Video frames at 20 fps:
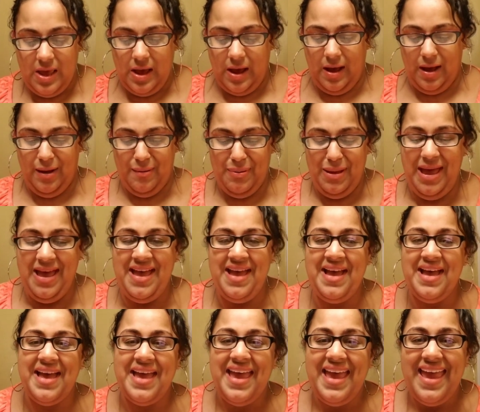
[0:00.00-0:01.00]

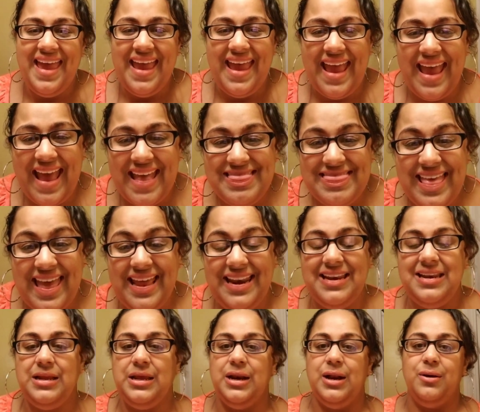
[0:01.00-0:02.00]
And
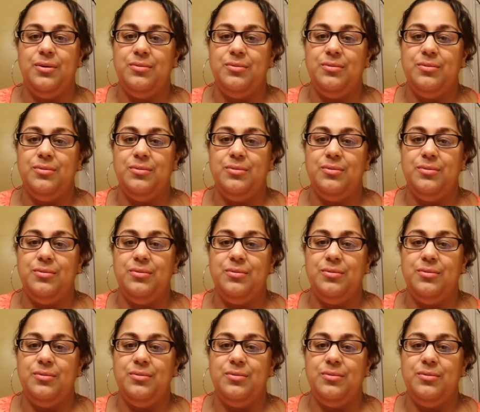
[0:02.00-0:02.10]
then,